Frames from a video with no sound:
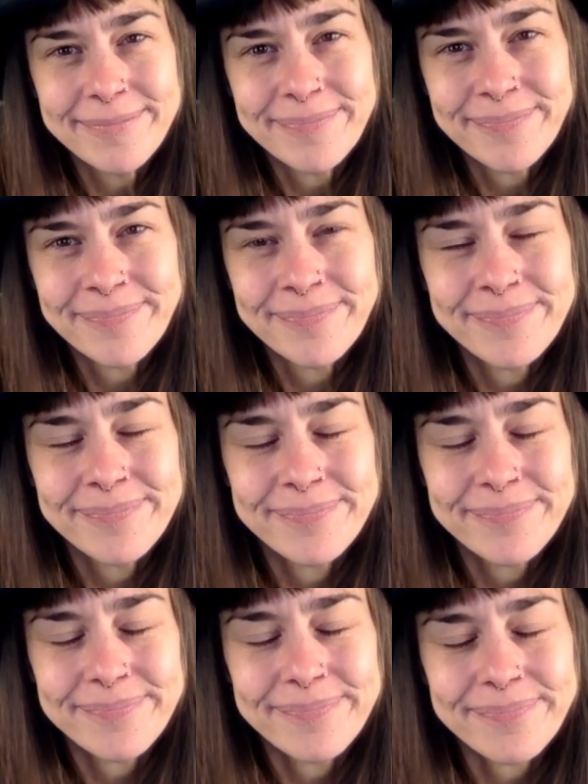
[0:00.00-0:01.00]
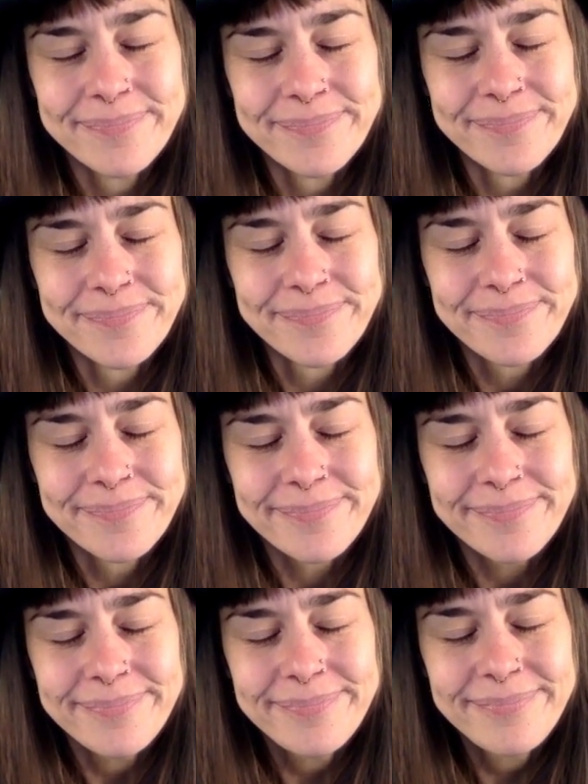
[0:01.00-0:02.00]

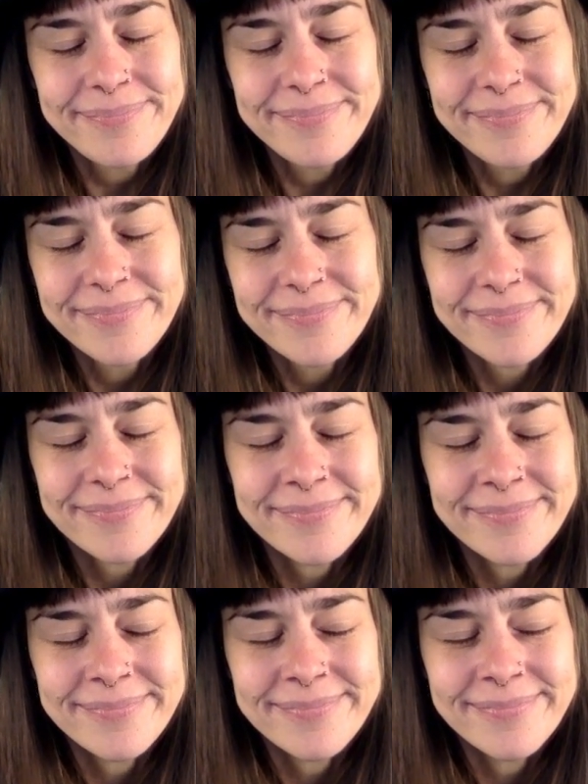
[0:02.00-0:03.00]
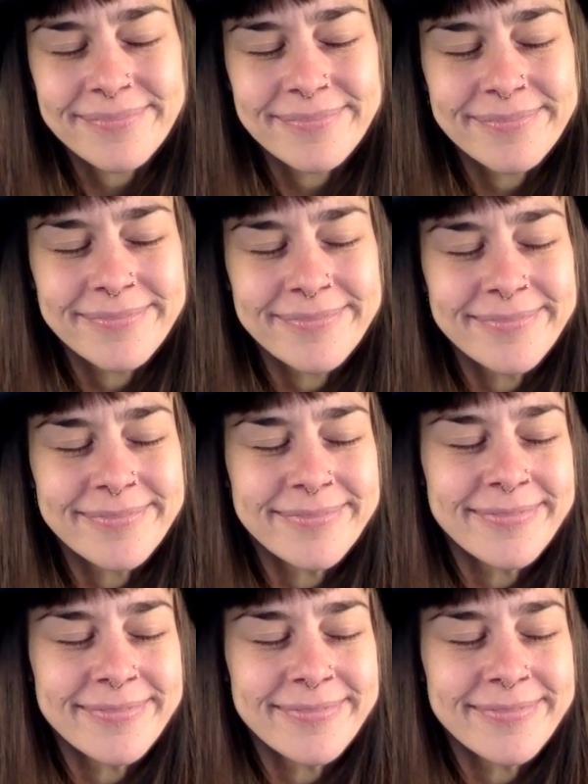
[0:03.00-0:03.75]
[no speech]